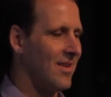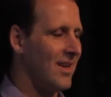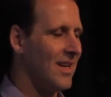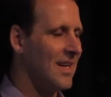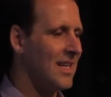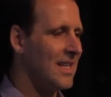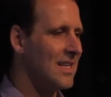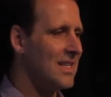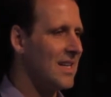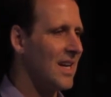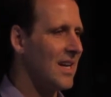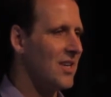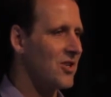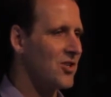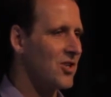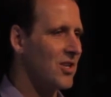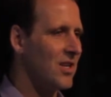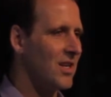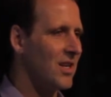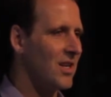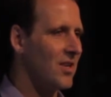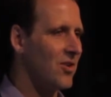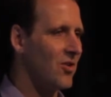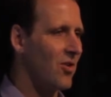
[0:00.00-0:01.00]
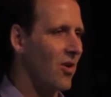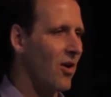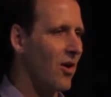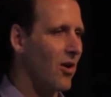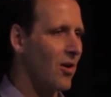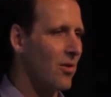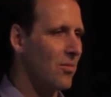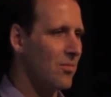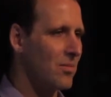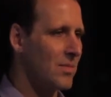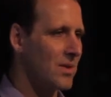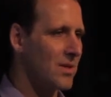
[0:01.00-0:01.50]
any tension in your
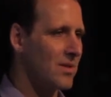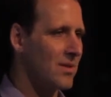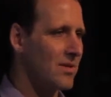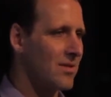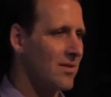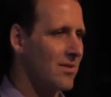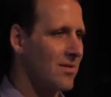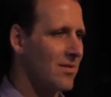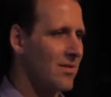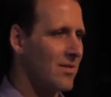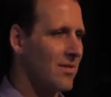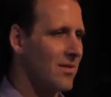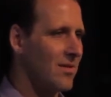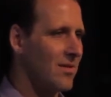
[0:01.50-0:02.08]
arms